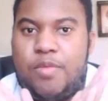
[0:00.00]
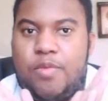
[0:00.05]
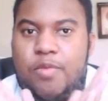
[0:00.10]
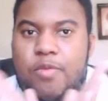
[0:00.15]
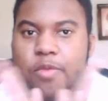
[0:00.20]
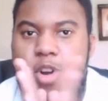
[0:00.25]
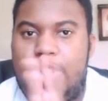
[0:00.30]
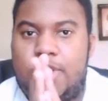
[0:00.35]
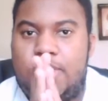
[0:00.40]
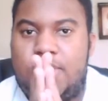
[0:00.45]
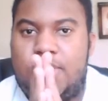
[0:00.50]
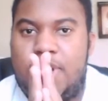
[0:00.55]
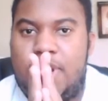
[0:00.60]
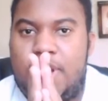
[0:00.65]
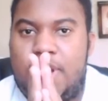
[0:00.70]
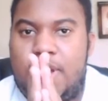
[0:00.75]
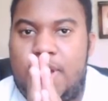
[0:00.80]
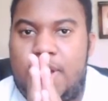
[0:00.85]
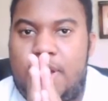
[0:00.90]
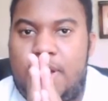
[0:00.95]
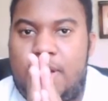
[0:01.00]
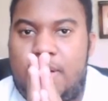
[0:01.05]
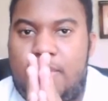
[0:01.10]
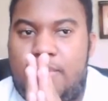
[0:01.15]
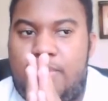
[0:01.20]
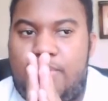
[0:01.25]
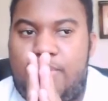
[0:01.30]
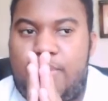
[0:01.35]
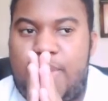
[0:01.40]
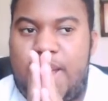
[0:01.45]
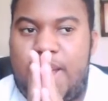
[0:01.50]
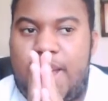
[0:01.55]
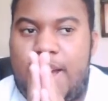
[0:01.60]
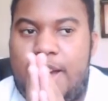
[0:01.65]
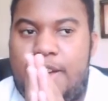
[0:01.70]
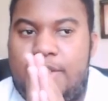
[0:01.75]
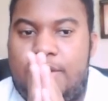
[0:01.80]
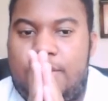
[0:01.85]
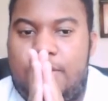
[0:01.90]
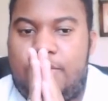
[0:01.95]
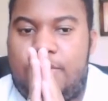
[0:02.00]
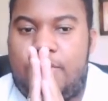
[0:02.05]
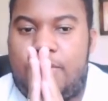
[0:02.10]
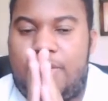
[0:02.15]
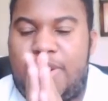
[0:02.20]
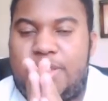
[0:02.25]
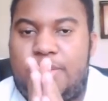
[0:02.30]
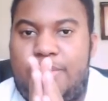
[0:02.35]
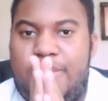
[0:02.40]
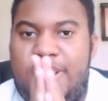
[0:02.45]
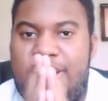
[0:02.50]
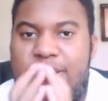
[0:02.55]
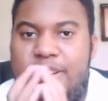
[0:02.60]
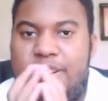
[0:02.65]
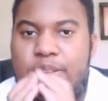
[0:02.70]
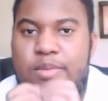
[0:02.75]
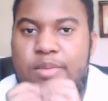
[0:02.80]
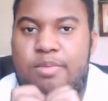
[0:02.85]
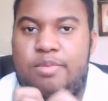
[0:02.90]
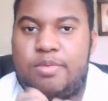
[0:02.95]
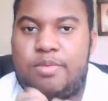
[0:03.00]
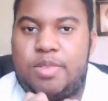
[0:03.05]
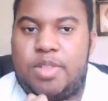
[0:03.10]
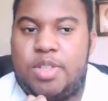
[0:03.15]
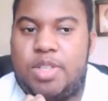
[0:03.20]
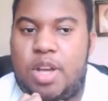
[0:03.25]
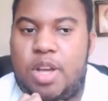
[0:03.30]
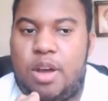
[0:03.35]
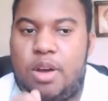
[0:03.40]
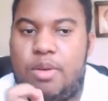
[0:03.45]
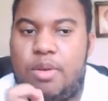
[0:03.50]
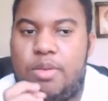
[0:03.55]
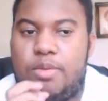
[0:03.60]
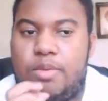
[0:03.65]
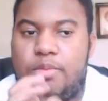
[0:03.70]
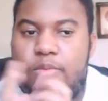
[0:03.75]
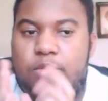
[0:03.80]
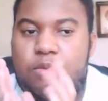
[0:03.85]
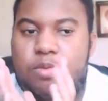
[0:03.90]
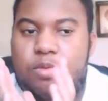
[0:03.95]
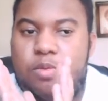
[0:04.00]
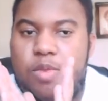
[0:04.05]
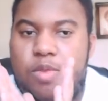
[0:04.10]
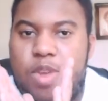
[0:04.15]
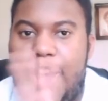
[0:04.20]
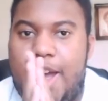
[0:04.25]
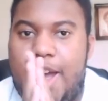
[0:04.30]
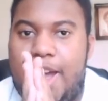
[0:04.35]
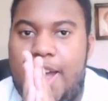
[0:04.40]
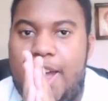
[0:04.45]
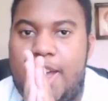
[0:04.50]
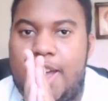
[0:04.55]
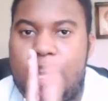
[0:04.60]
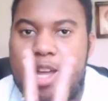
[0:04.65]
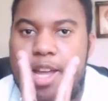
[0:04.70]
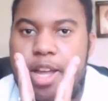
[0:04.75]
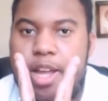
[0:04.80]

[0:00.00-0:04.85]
First, be out for WrestleMania. So, I